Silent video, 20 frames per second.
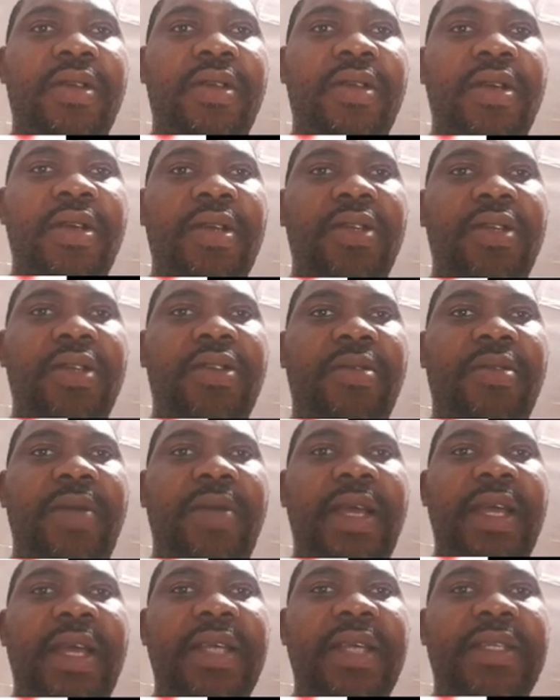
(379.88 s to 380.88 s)
So my
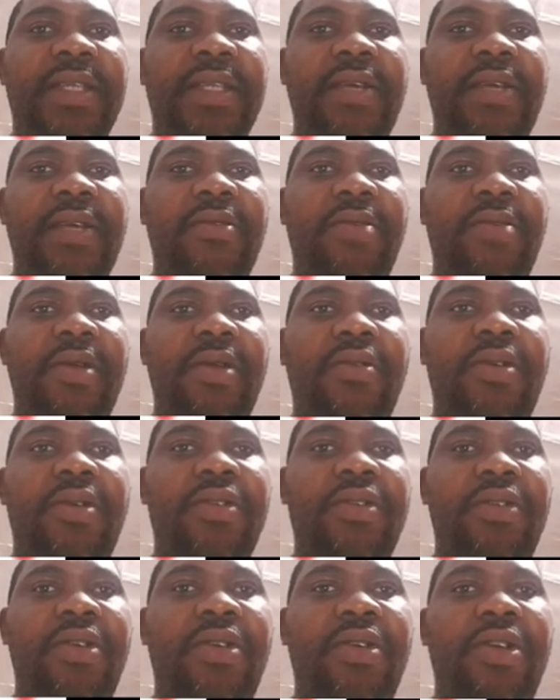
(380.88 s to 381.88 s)
S here will be equal to
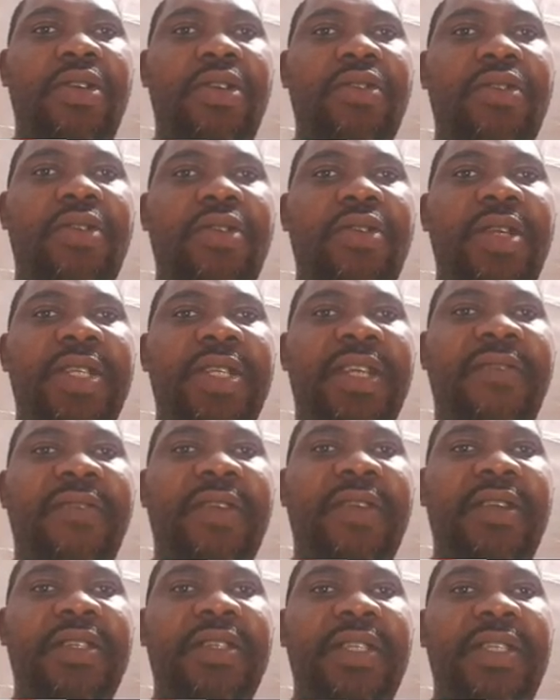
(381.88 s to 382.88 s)
your u, initial
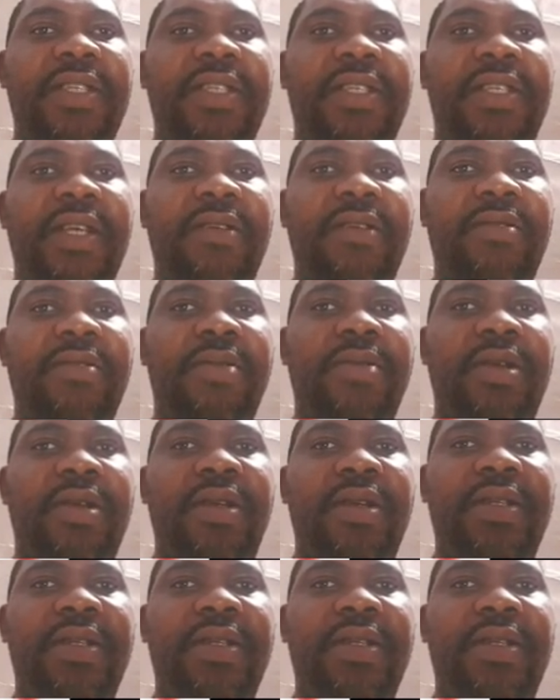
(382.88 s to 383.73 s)
velocity is 0 because it